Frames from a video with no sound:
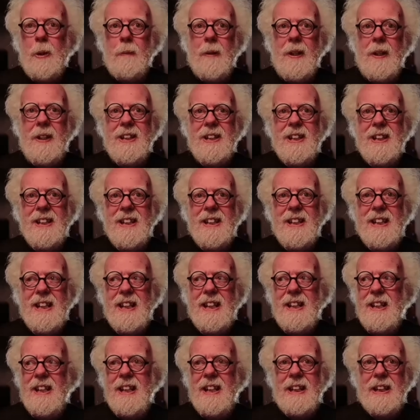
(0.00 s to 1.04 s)
once and
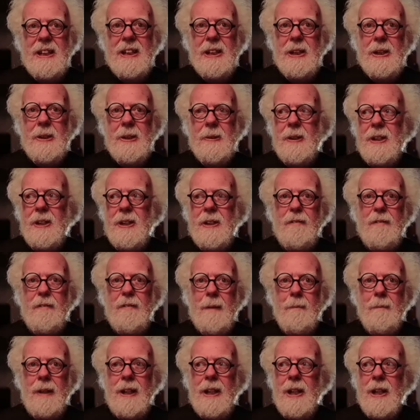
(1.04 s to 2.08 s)
said, Nick, you and your
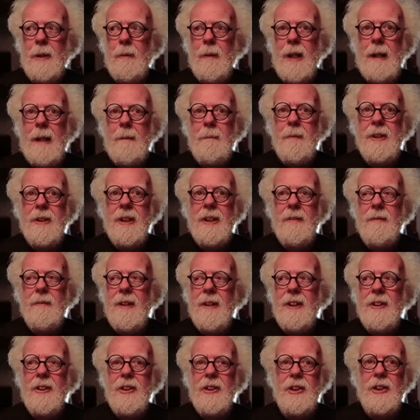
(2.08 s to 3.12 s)
family know what happened at
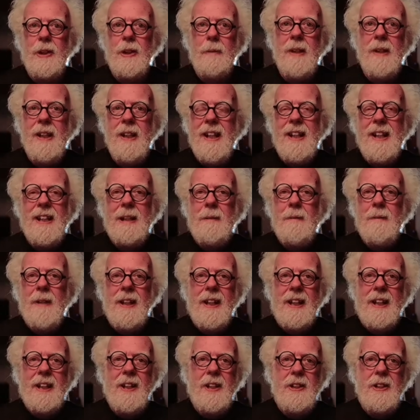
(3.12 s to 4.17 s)
Rendlesham, and he went,
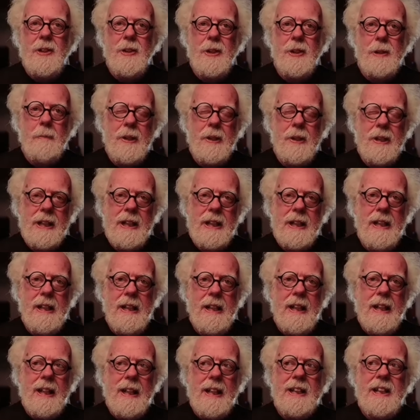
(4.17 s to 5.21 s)
I can't talk about it.
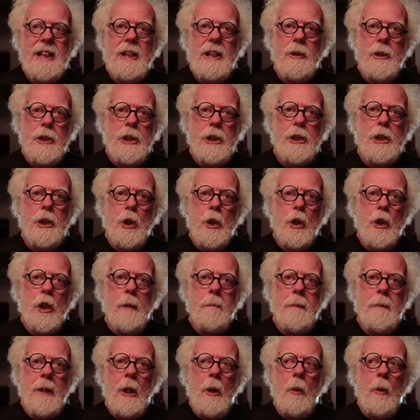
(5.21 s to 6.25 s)
I said, talk
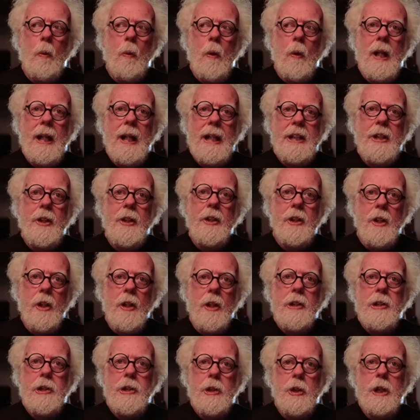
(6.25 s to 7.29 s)
about why you
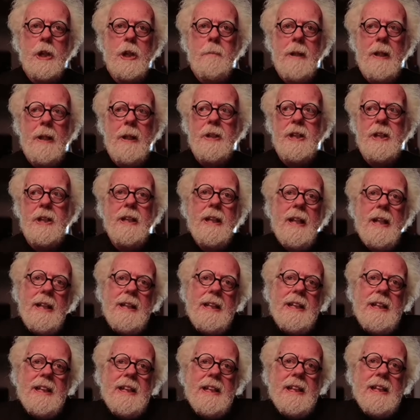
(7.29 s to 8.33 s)
can't talk about it, and
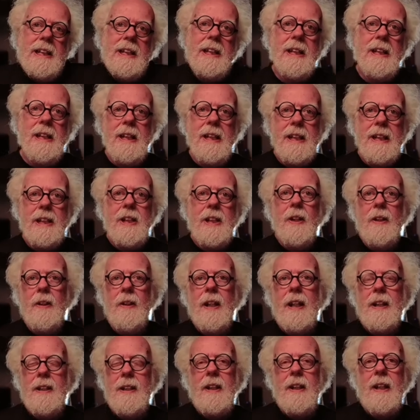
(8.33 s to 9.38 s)
he says, you know,
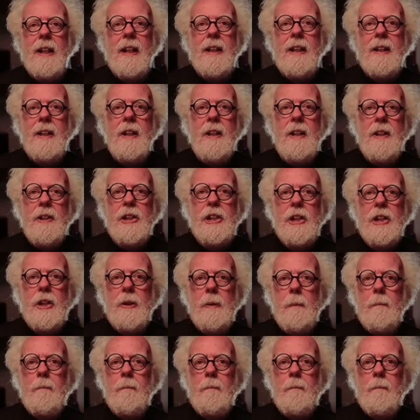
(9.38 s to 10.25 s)
and so